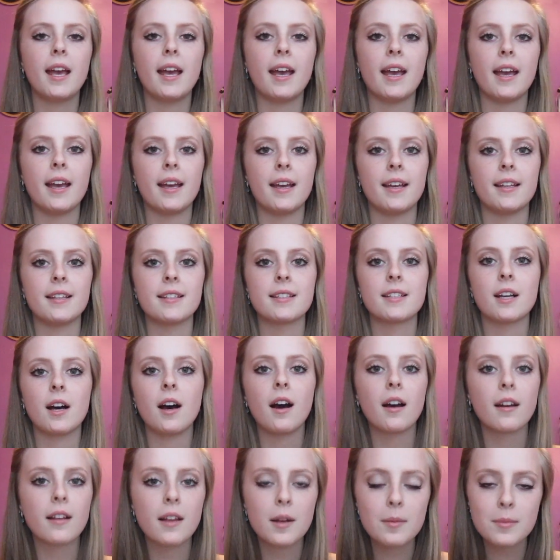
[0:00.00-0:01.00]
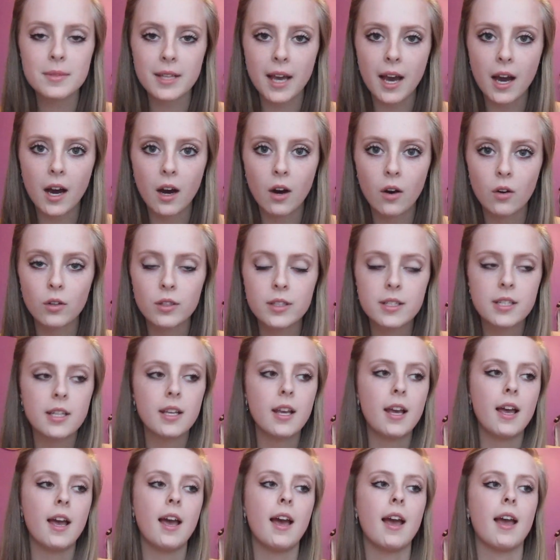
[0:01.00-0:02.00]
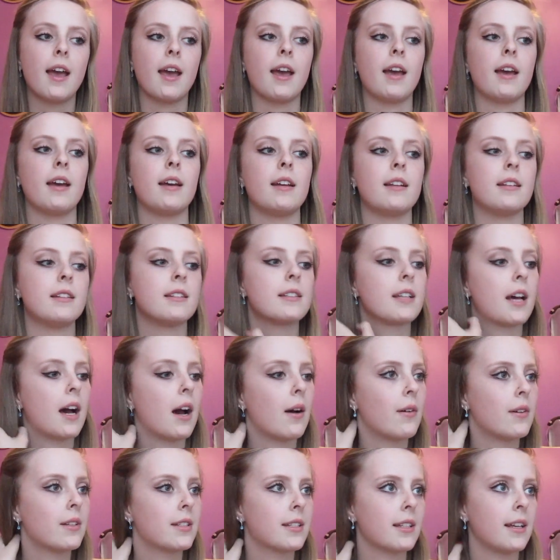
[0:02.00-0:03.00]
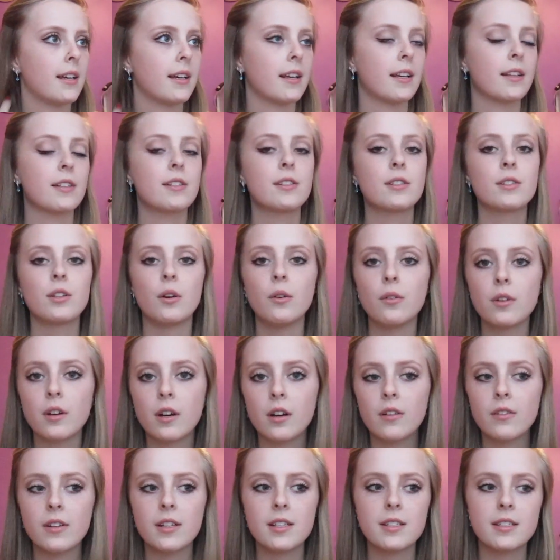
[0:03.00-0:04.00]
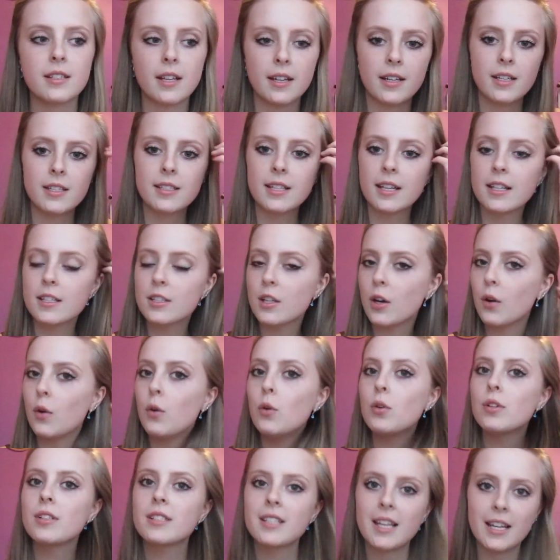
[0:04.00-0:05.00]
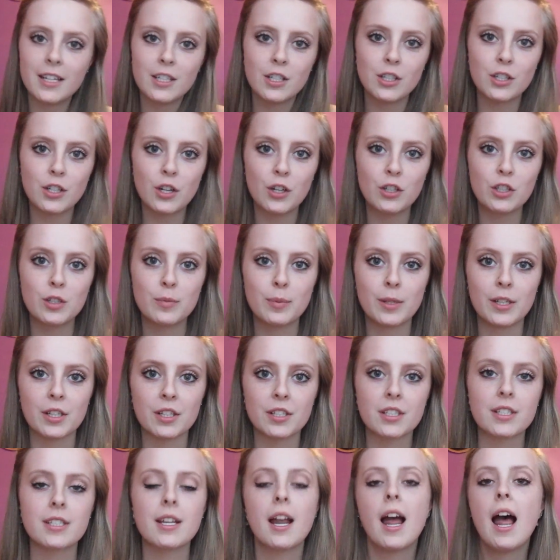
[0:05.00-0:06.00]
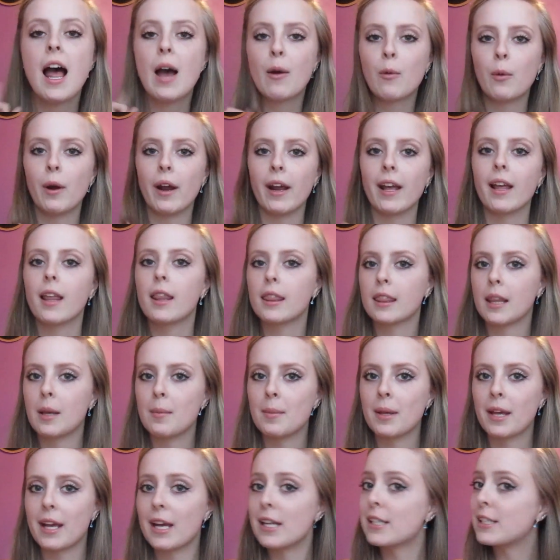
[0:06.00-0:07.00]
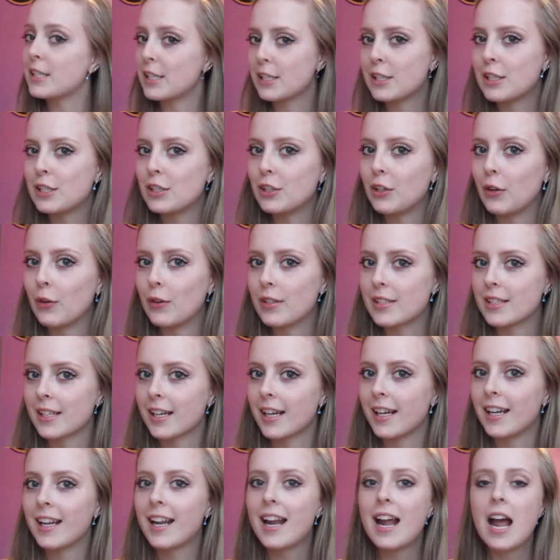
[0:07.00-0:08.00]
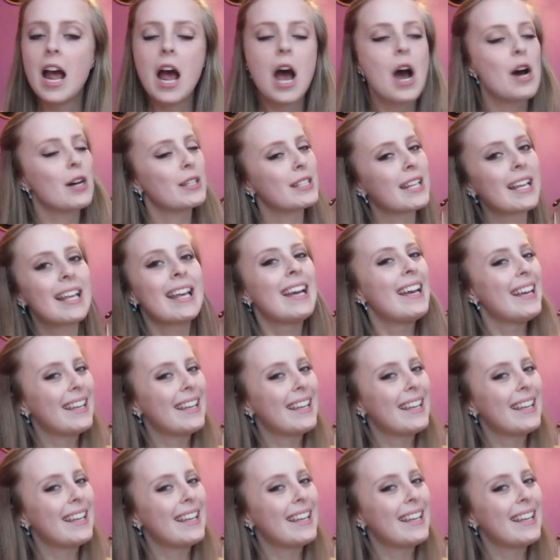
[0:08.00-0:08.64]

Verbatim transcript: and Todd comes out and I was like so nervous and he's like so who's getting your nose pierced wait let me guess it's you isn't it I was like